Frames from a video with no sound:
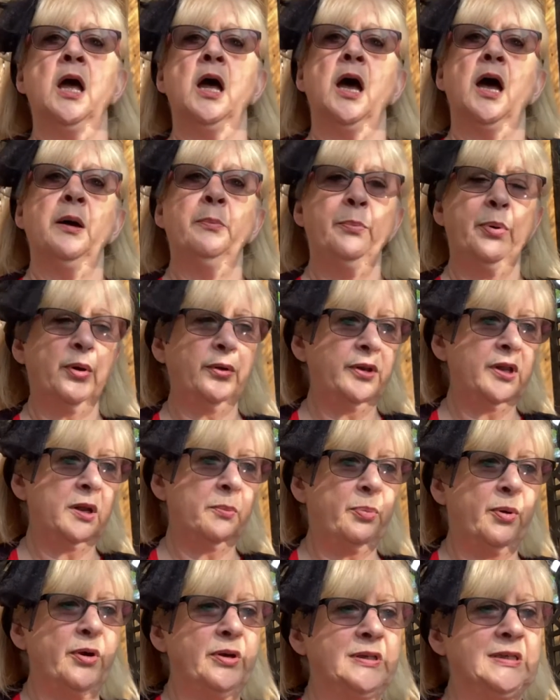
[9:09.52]
Upon the
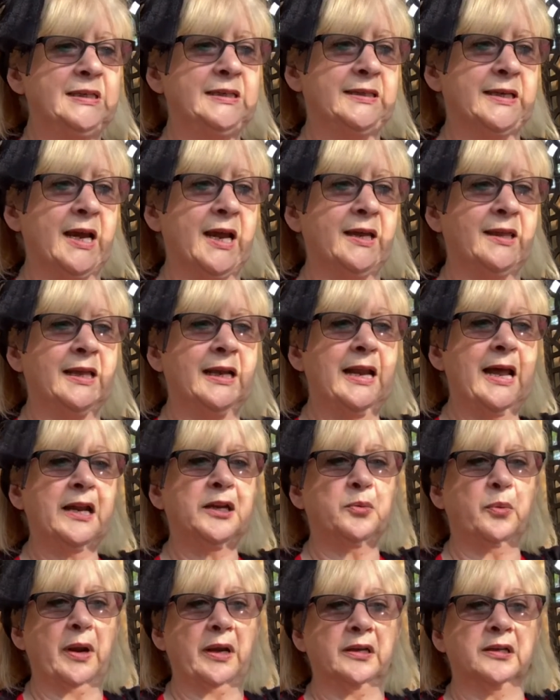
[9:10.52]
appointed day the lad
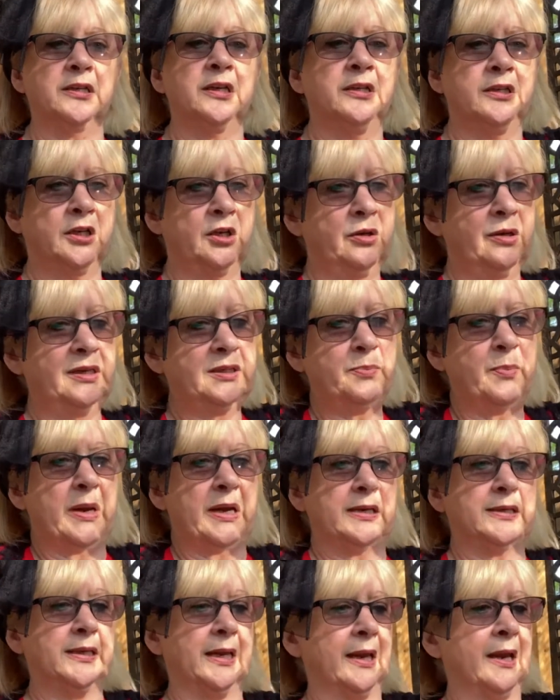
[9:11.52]
went to his
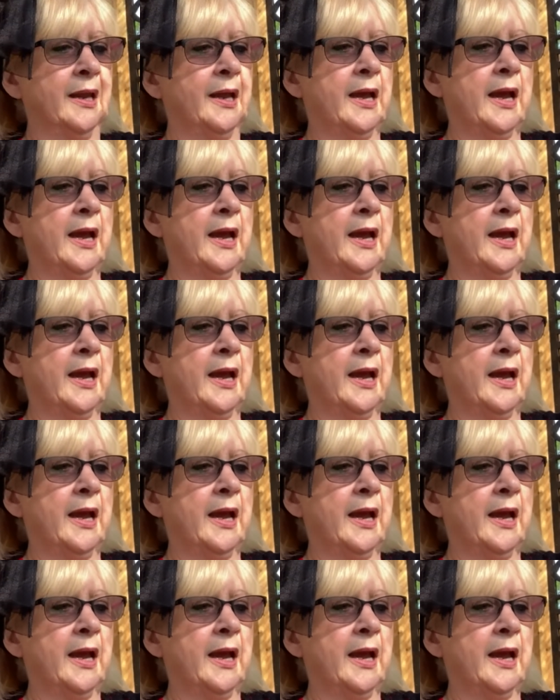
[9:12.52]
meeting,